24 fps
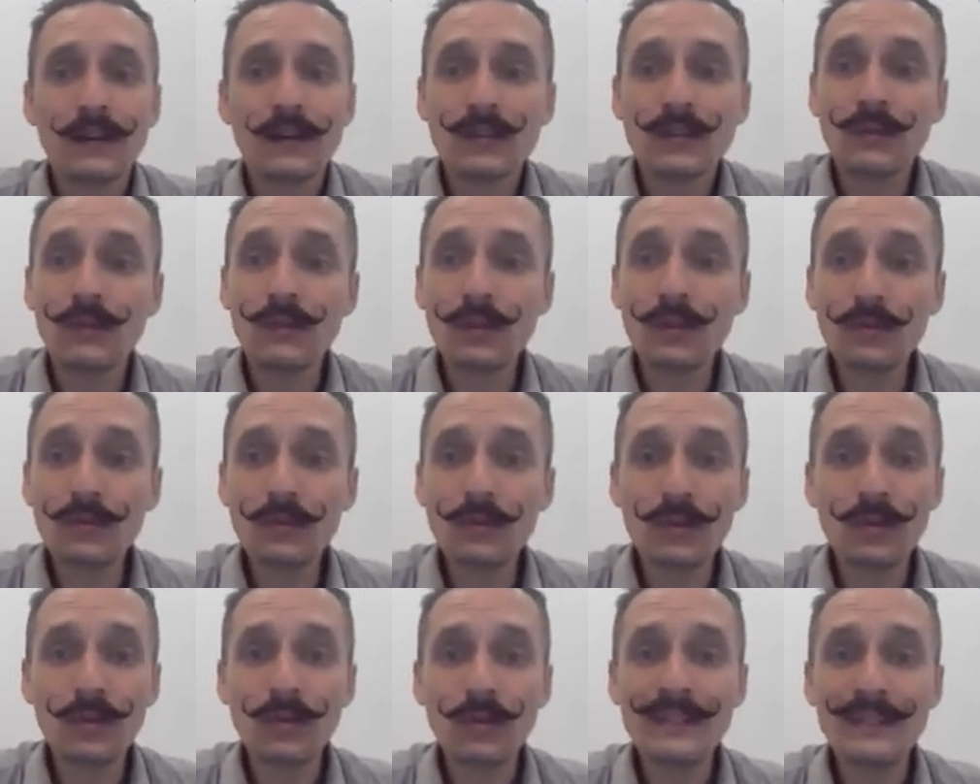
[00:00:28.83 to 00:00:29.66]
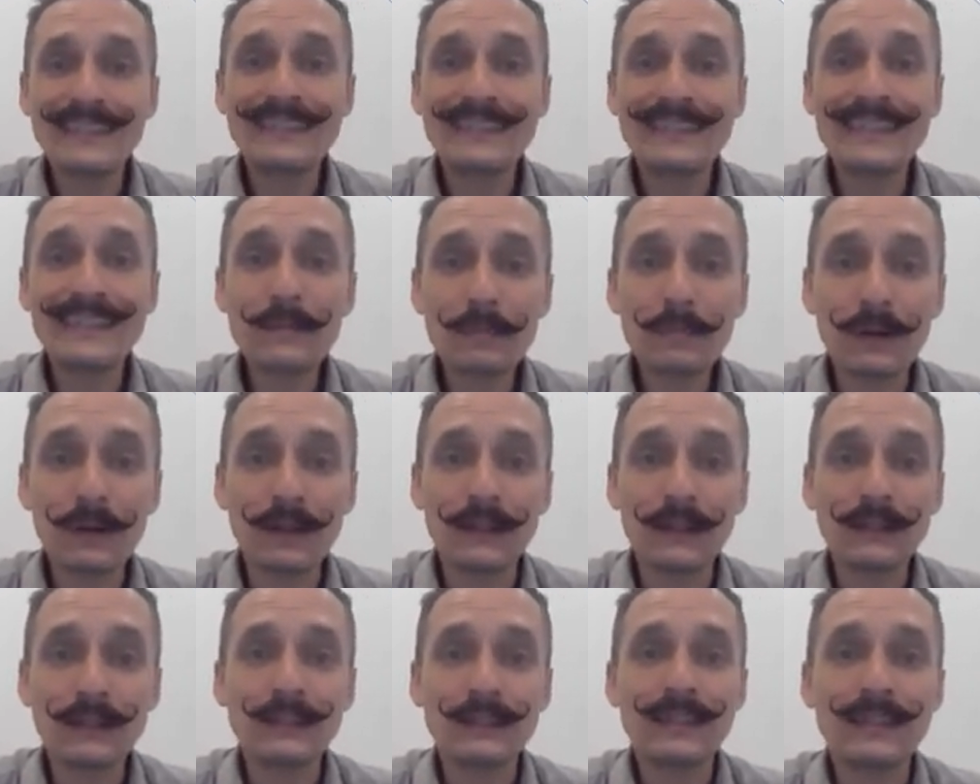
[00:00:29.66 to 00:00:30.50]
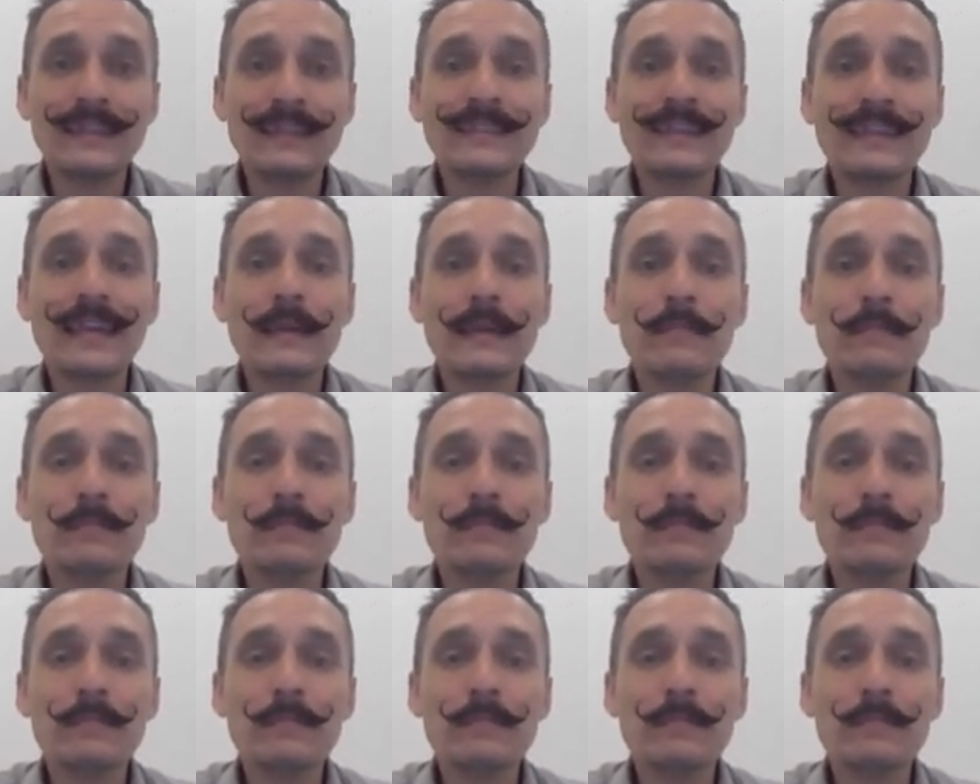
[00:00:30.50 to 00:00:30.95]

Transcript: So if you don't know, d.buzz is a